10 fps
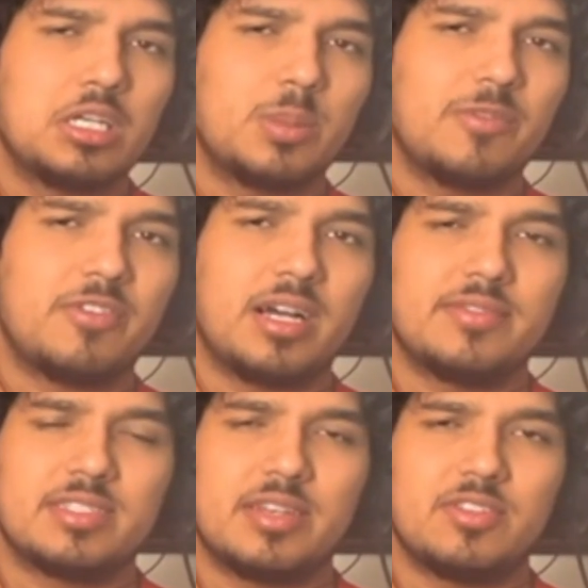couple
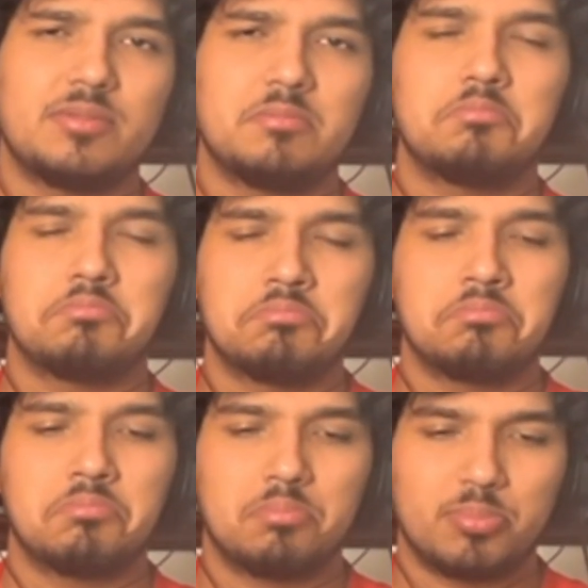5, 7.
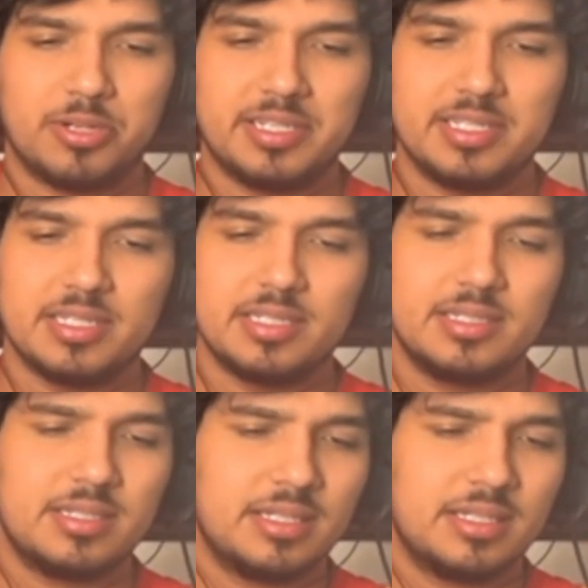Pretty good.